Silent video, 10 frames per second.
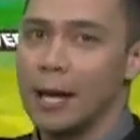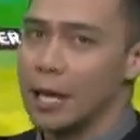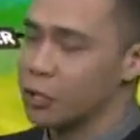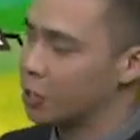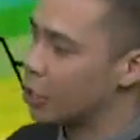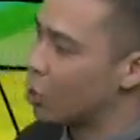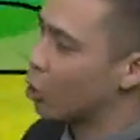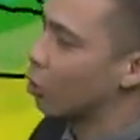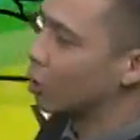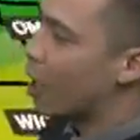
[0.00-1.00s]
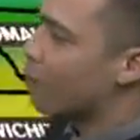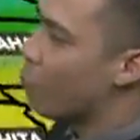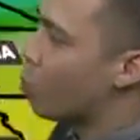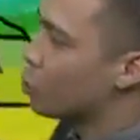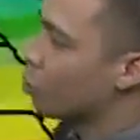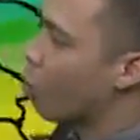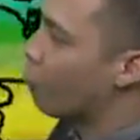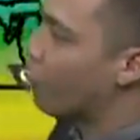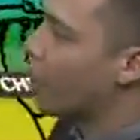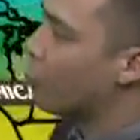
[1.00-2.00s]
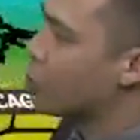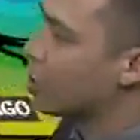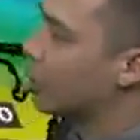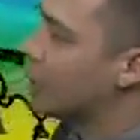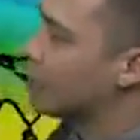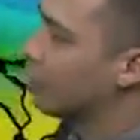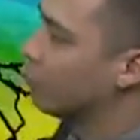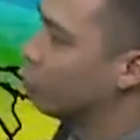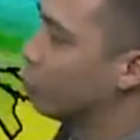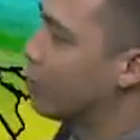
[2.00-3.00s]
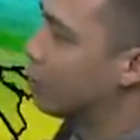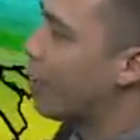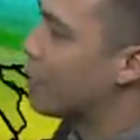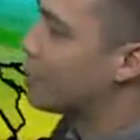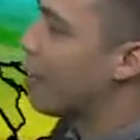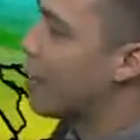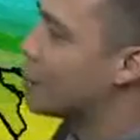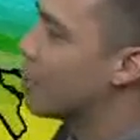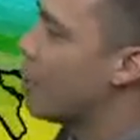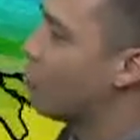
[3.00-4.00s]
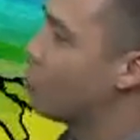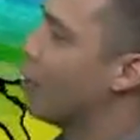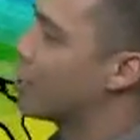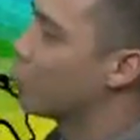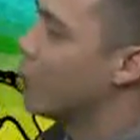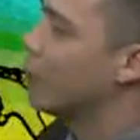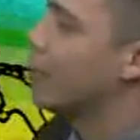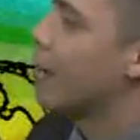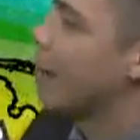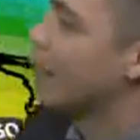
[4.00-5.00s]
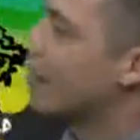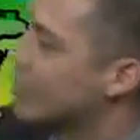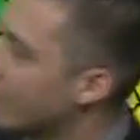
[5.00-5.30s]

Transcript: It's just going to channel a lot of moisture overhead, which is going to lead to really cloudy skies through next week. And then, as